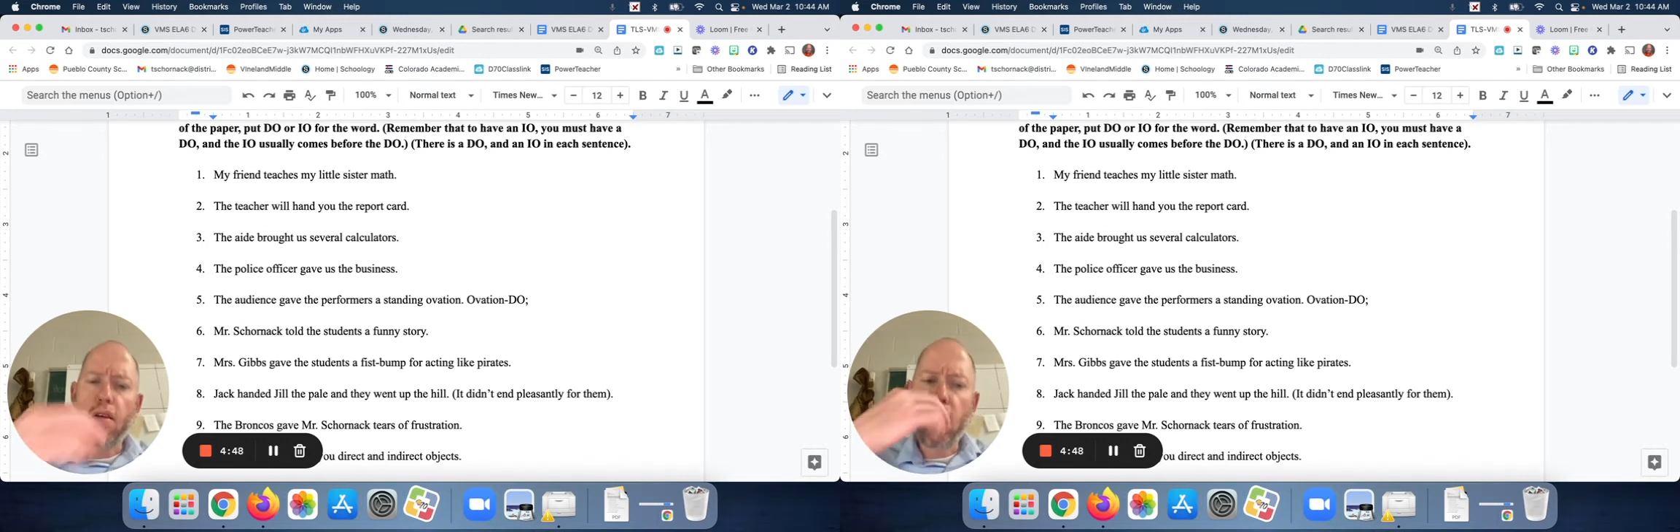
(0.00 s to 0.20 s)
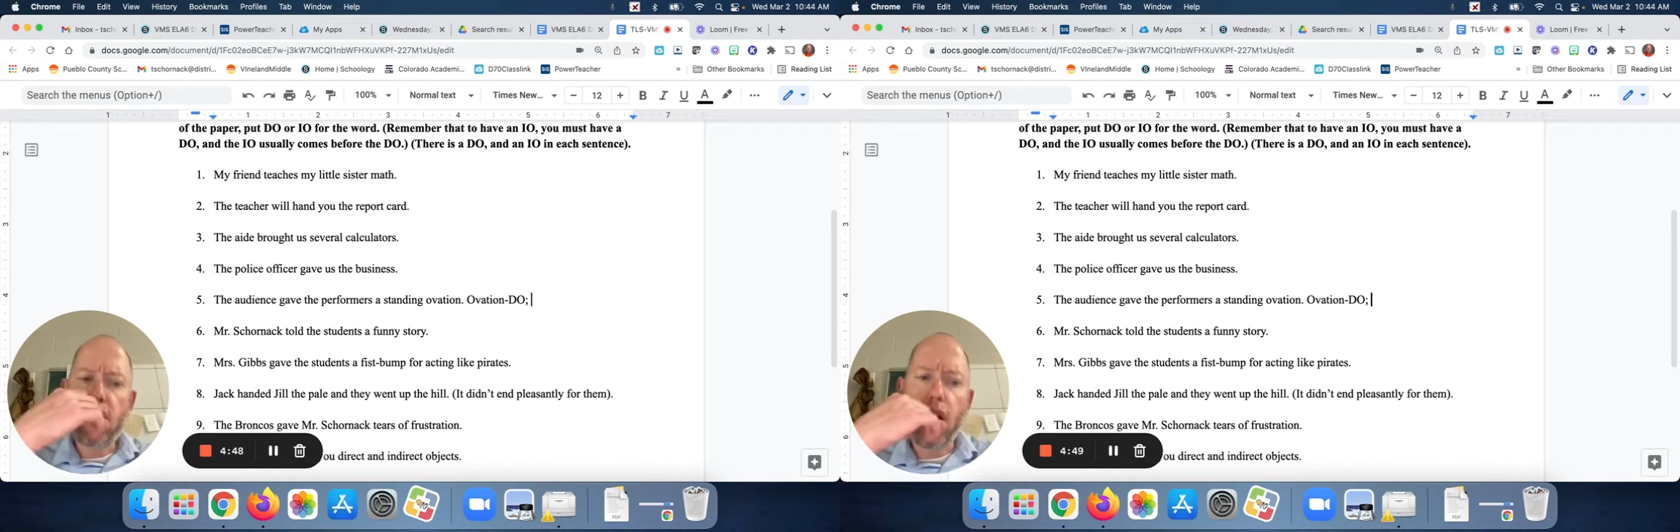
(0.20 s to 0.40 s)

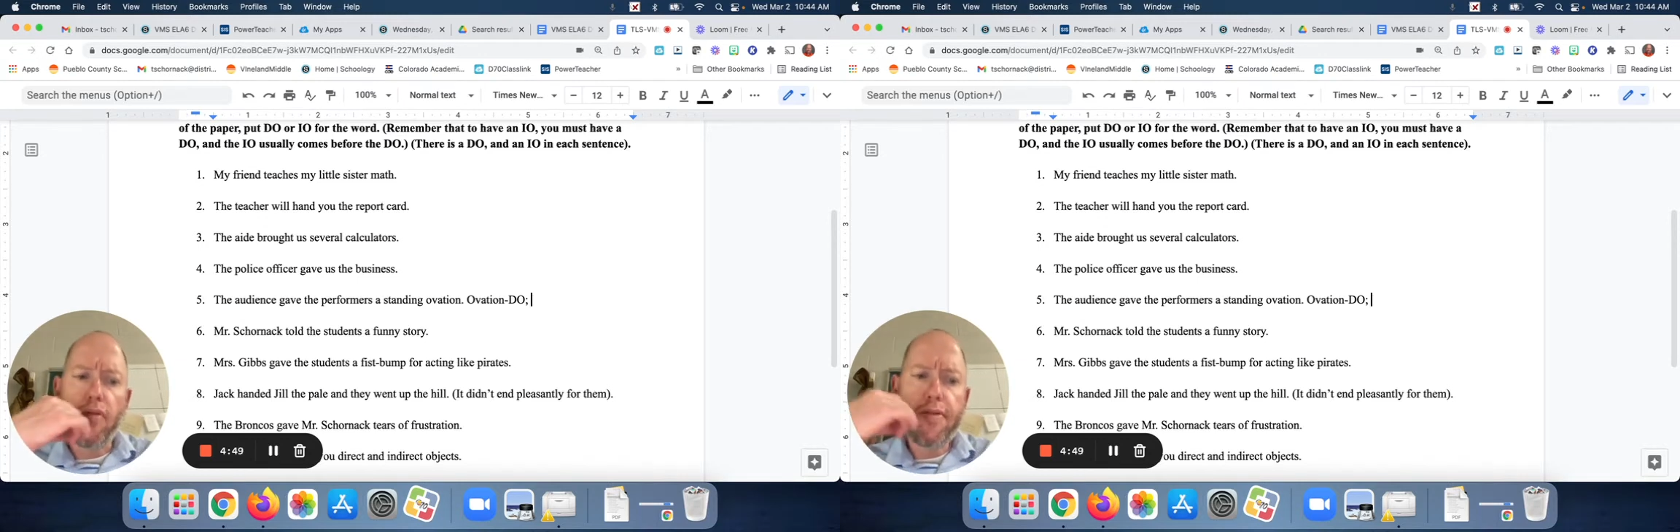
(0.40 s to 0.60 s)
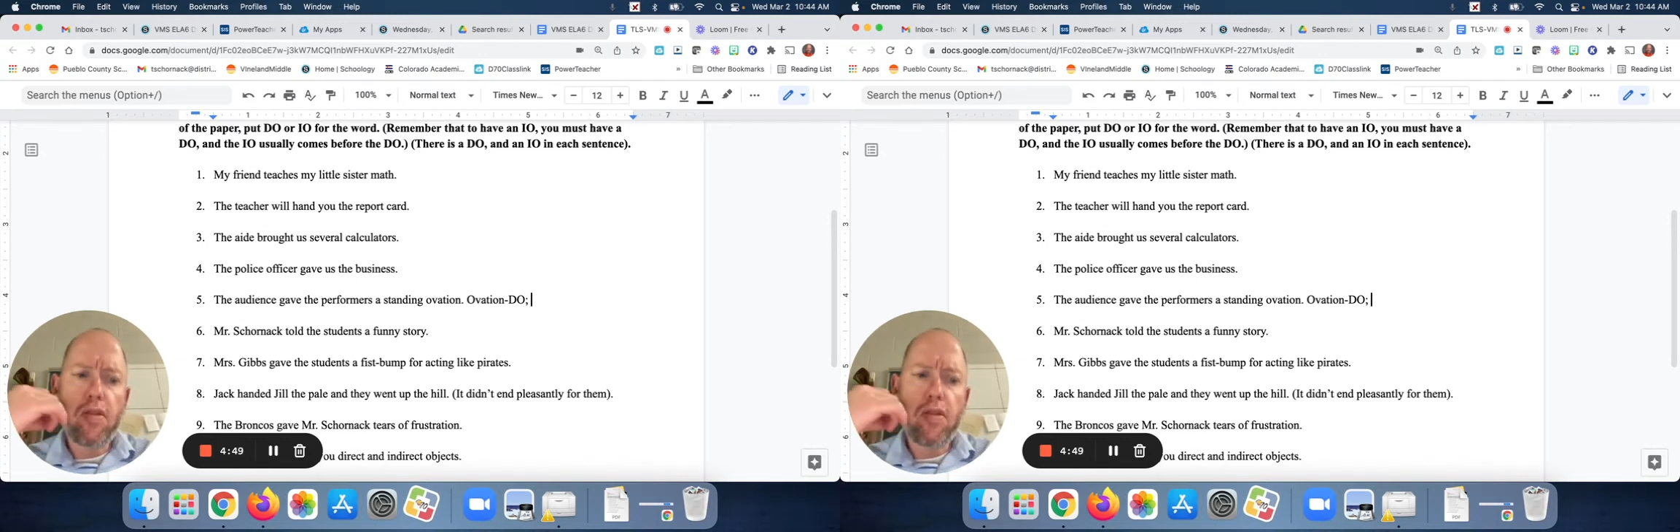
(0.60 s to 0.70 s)
ourselves,